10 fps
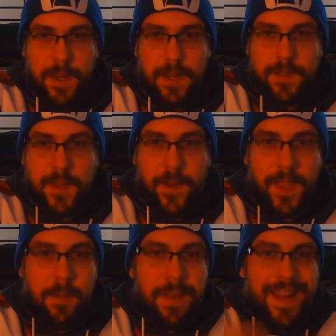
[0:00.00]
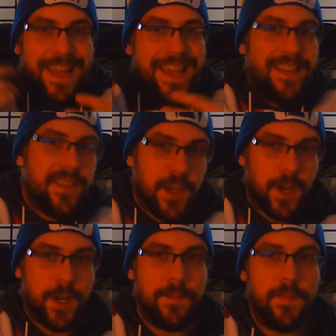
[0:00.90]
and stuff like that made it
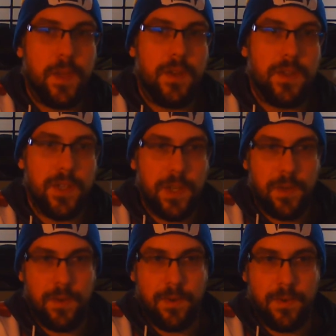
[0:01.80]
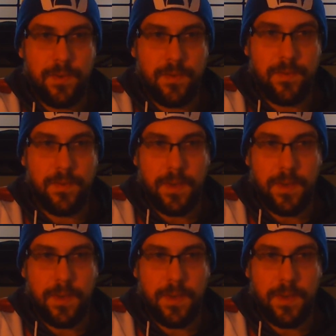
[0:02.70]
easier to,